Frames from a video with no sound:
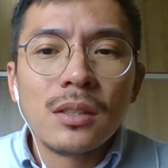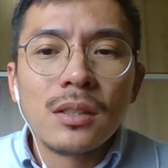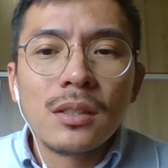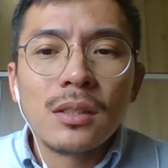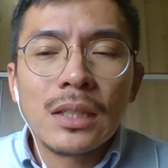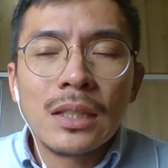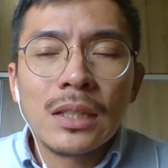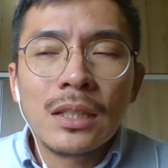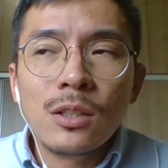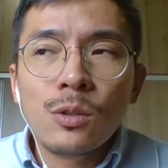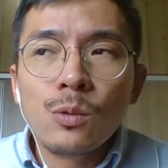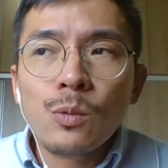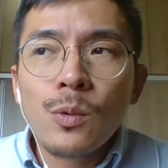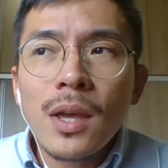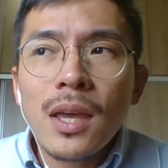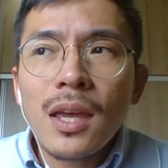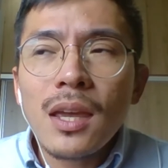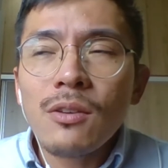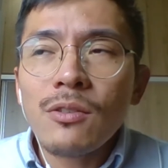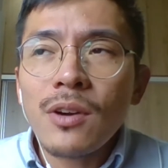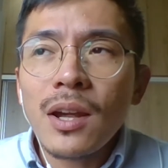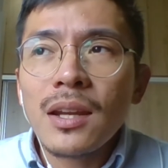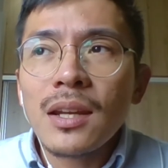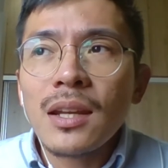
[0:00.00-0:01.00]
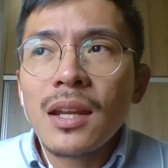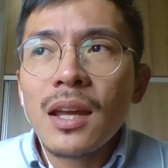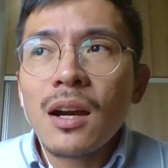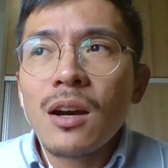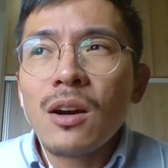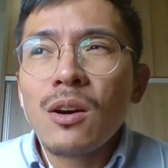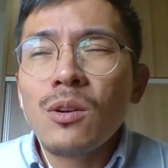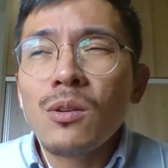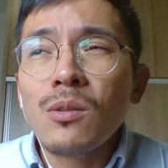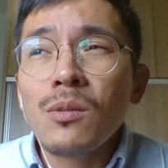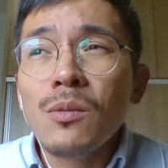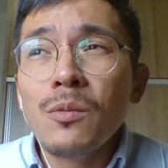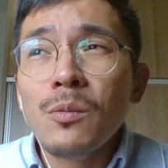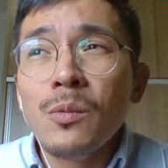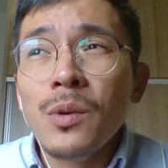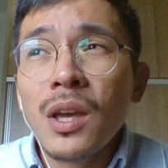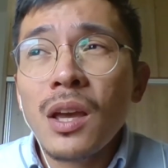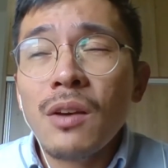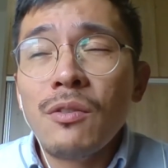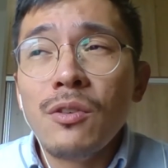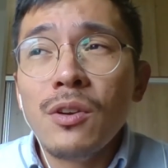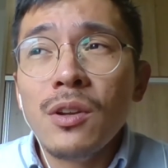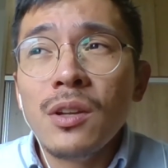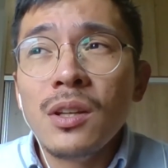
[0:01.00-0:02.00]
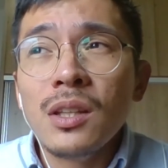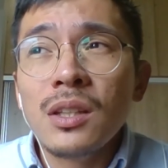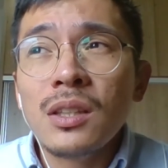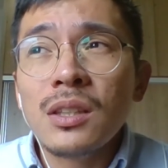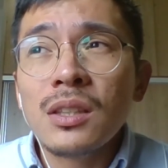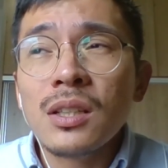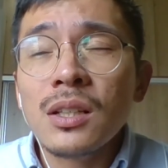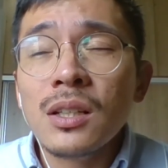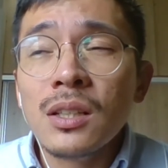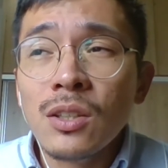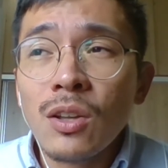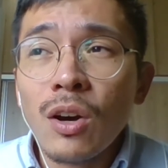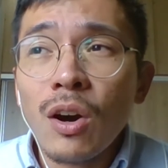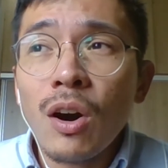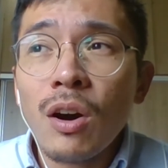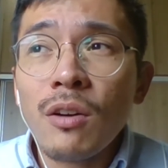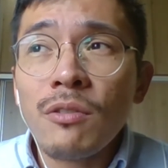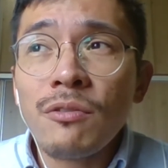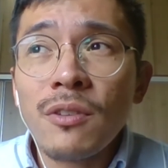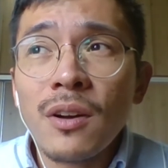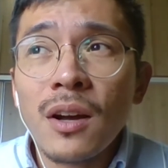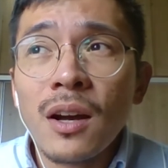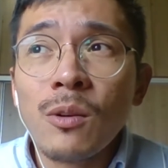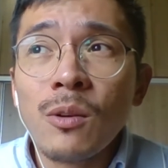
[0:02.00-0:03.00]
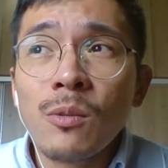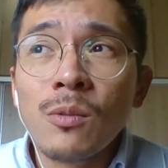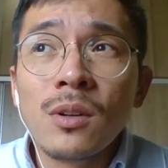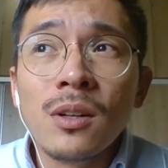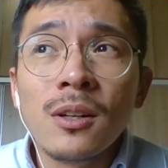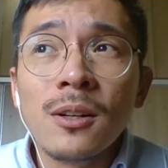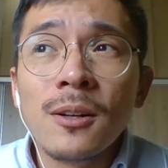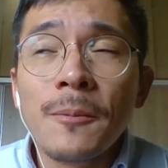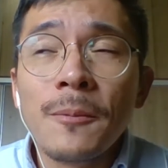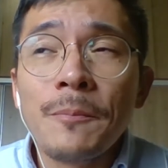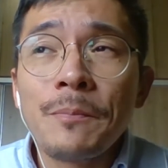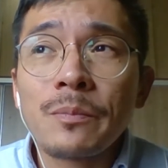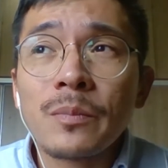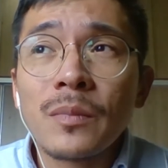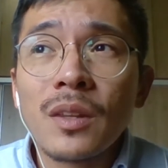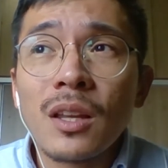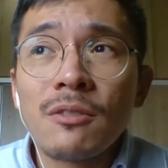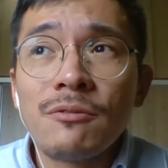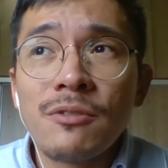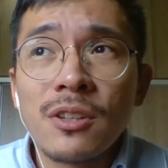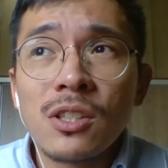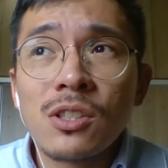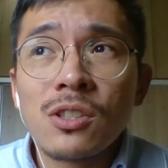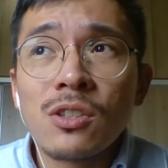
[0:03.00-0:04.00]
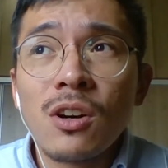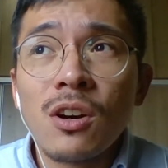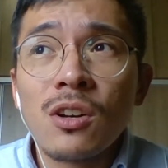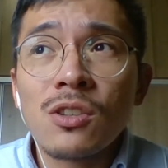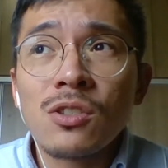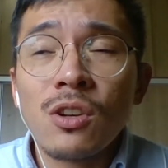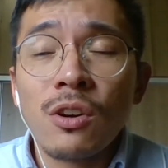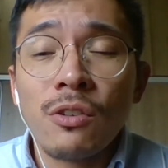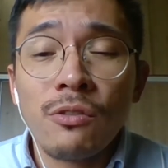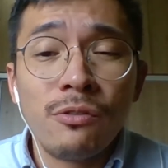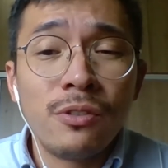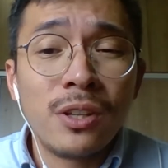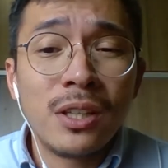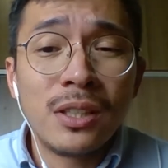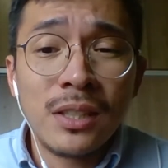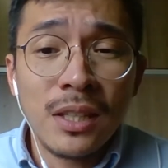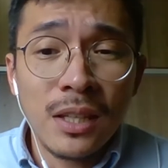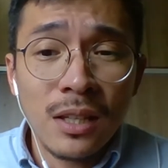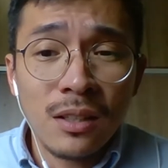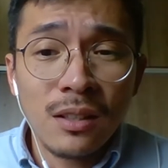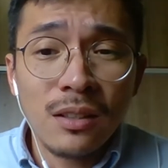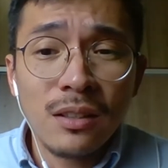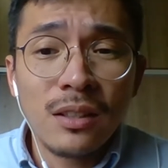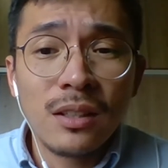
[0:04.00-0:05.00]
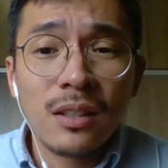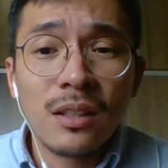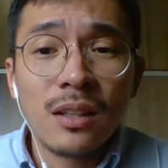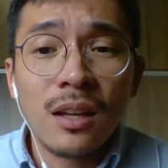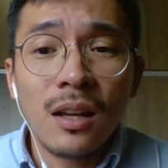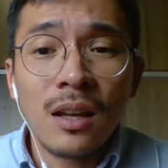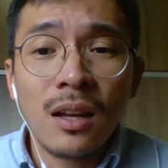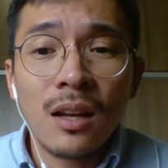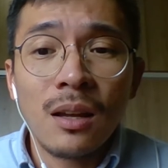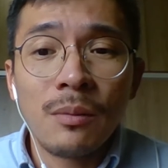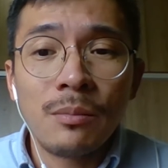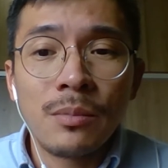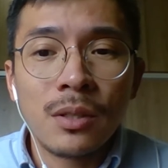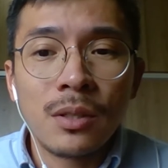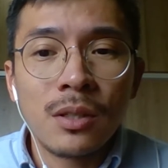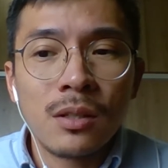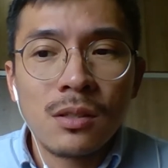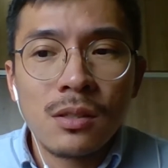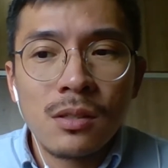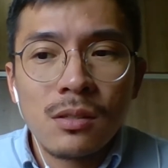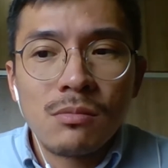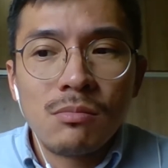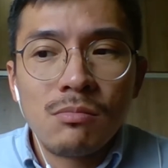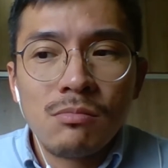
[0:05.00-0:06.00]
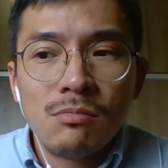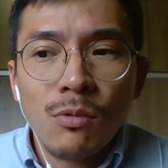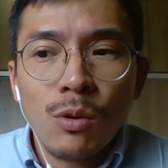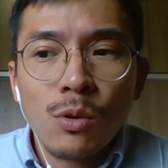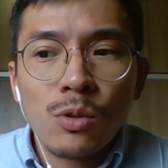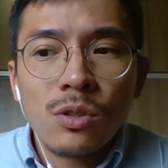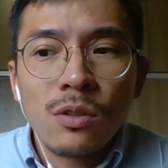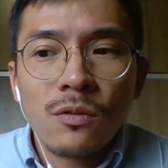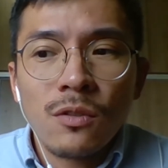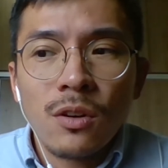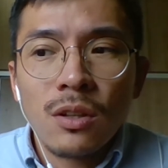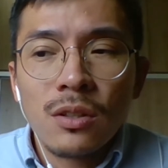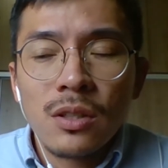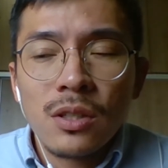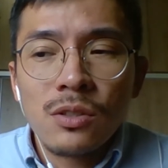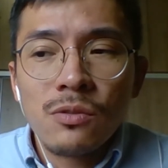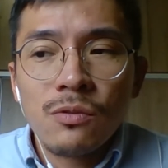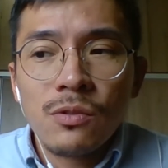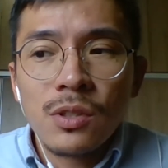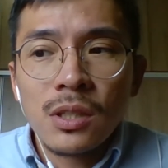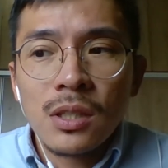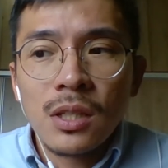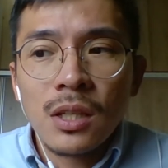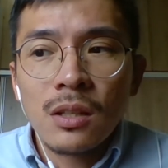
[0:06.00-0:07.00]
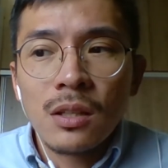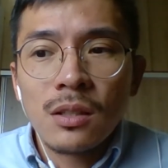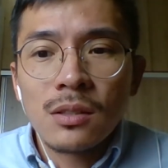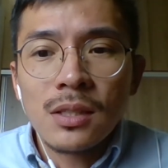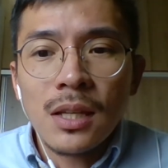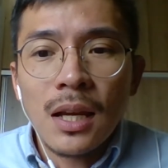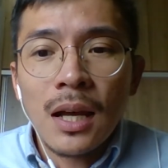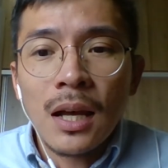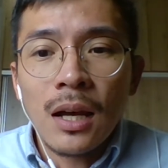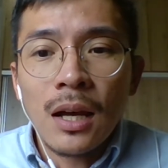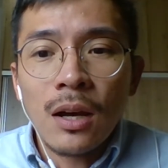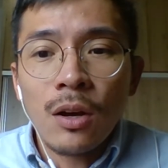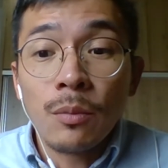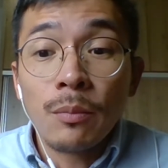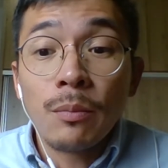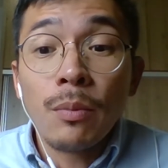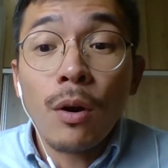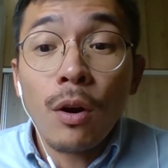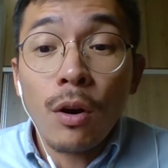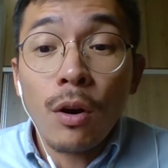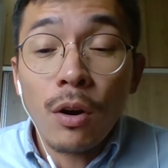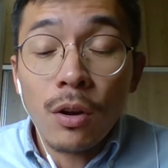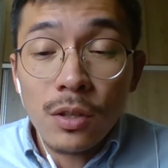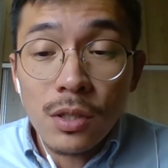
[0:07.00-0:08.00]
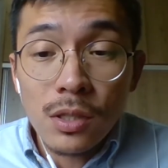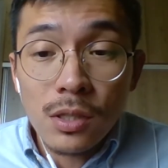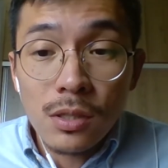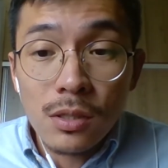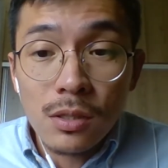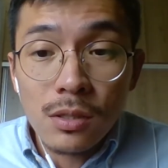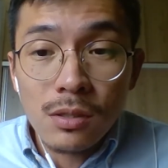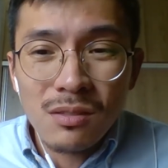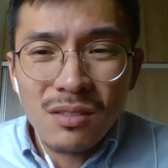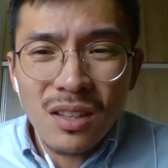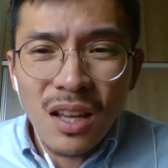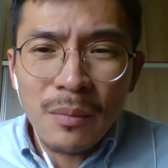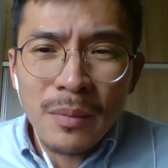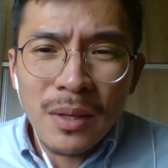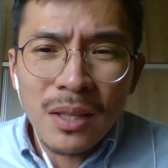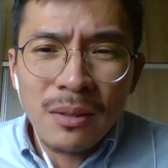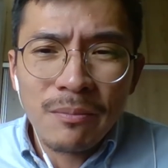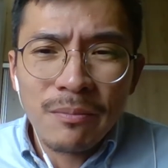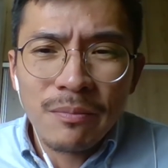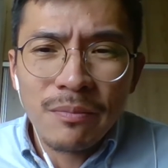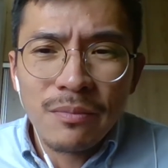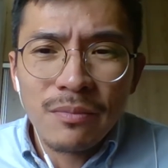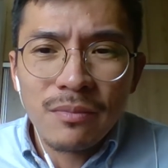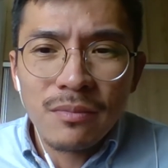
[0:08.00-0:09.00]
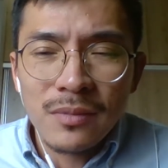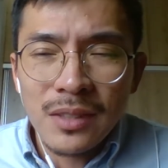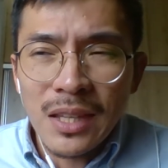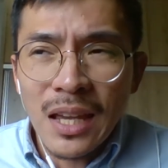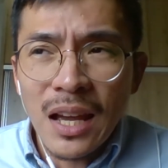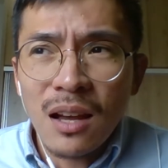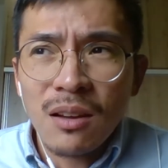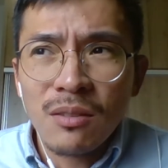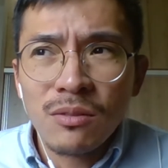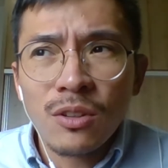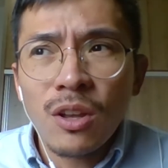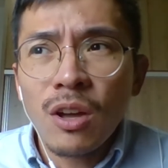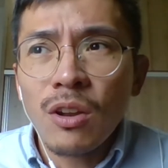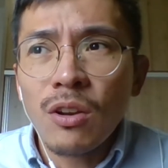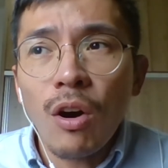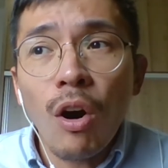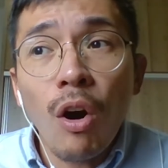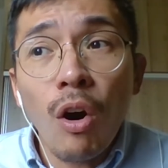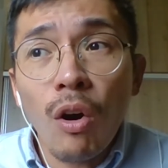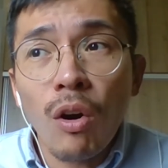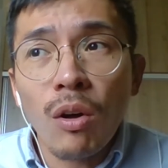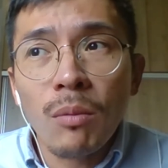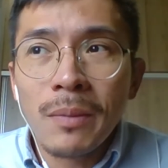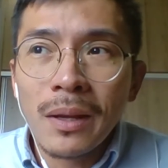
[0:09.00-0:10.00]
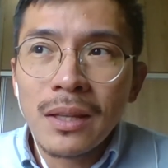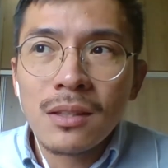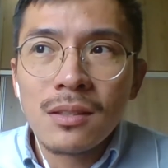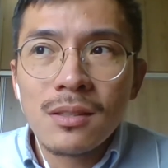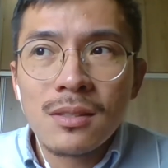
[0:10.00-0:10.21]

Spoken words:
In a way, right now, we have already turned off our fixed costs on retail because most of all these retails are on pause. I mean, yeah, not all, but